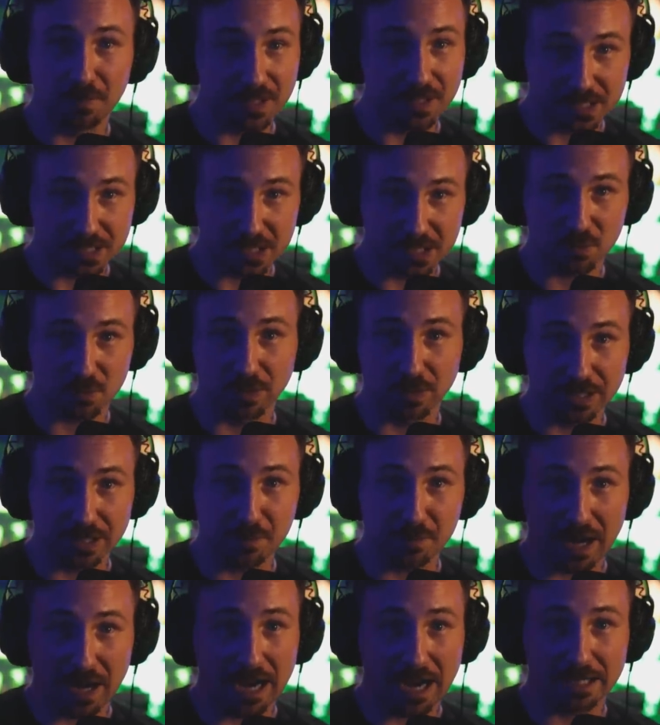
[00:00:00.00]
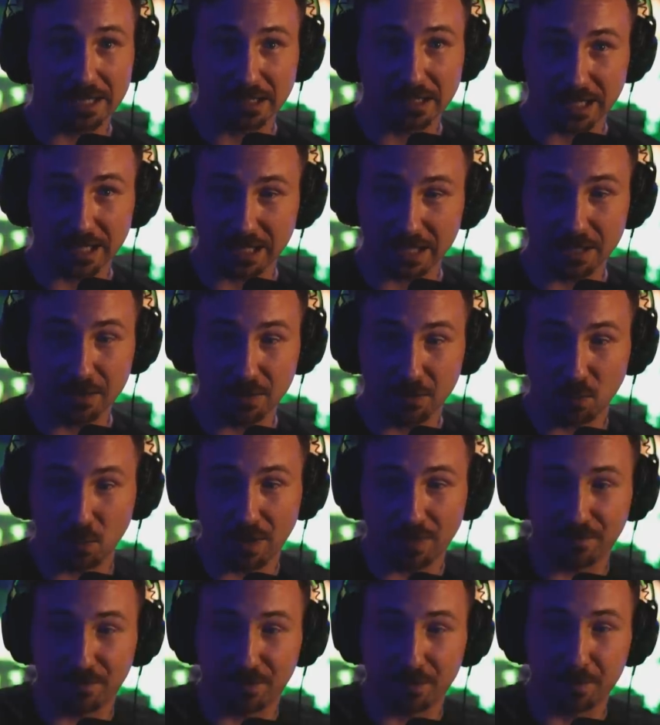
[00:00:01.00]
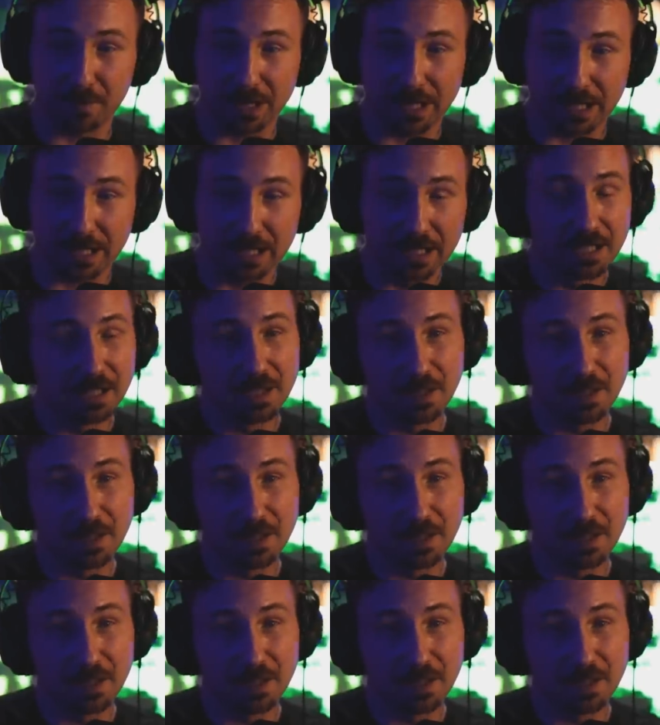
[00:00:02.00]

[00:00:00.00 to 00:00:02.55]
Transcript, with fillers: This is really bad. Like it went from like